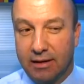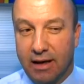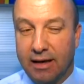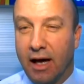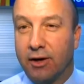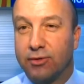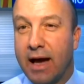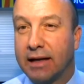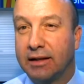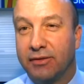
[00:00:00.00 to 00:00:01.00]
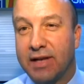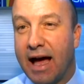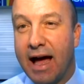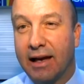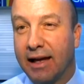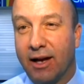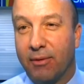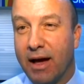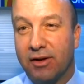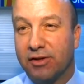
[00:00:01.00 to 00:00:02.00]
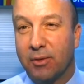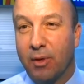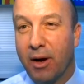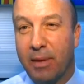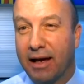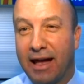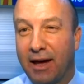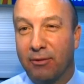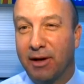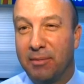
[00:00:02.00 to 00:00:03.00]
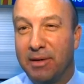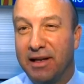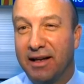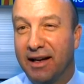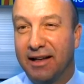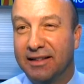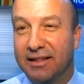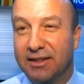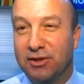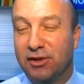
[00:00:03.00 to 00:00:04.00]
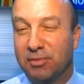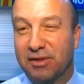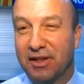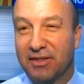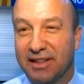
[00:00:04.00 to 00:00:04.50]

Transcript: An unattractive tie laying around somewhere, but I can't really be uh, too specific.